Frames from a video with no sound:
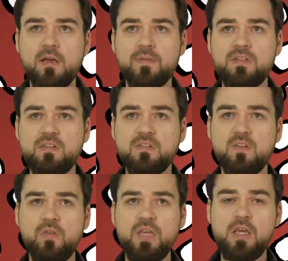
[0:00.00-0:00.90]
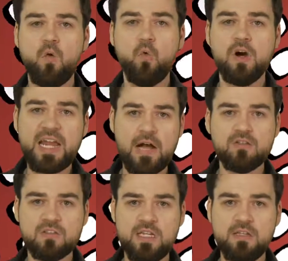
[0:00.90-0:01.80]
This is the
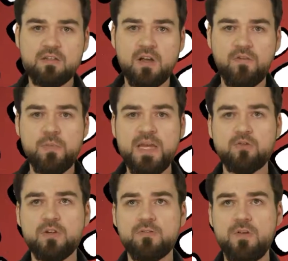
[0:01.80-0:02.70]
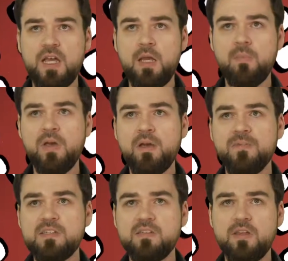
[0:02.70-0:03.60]
Wachowskis of the Matrix fame.
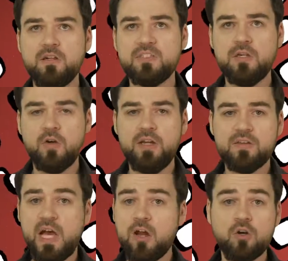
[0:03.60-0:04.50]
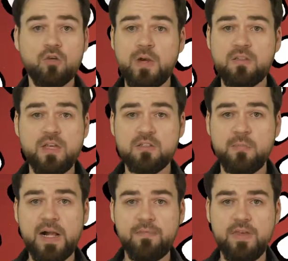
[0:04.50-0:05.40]
This is their series. I heard great things
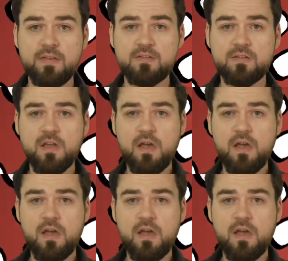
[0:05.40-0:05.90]
about this.